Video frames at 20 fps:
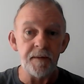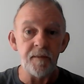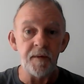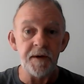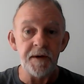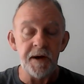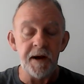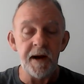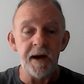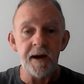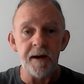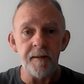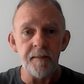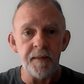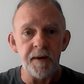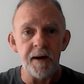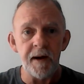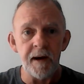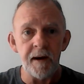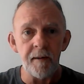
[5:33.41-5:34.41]
And when you hit
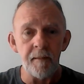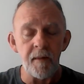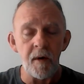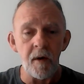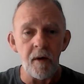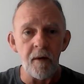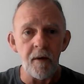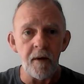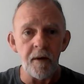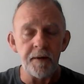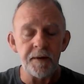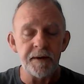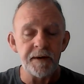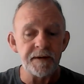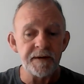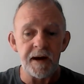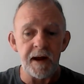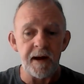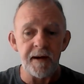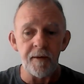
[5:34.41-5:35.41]
them hard,
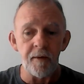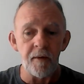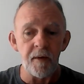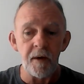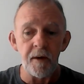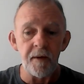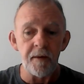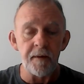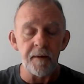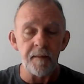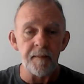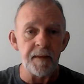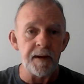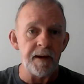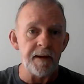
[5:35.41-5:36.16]
because it ain't going to hurt them.